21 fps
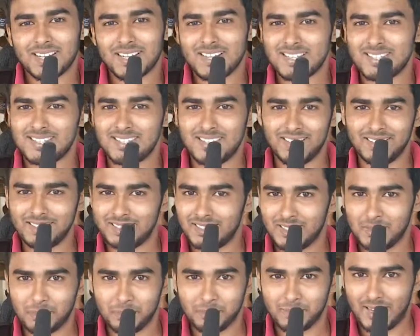send
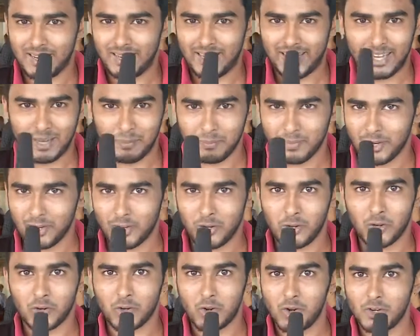them an email
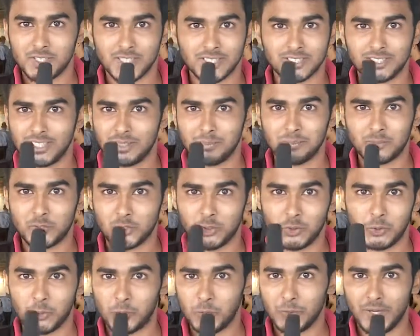or contact them
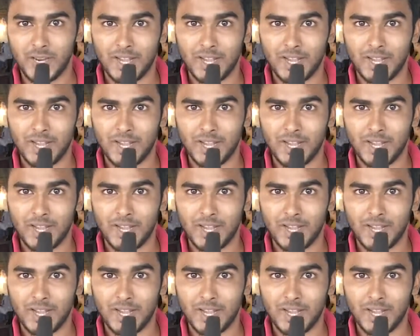through